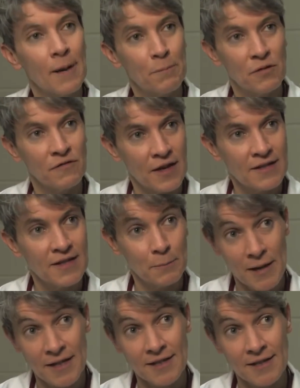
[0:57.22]
at preventing
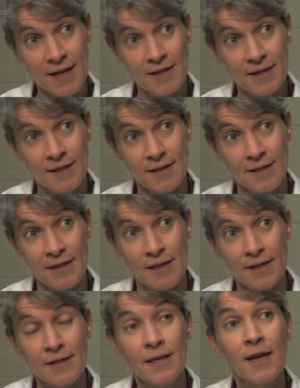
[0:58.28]
metastatic
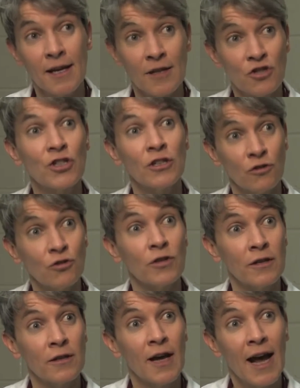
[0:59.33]
disease in children.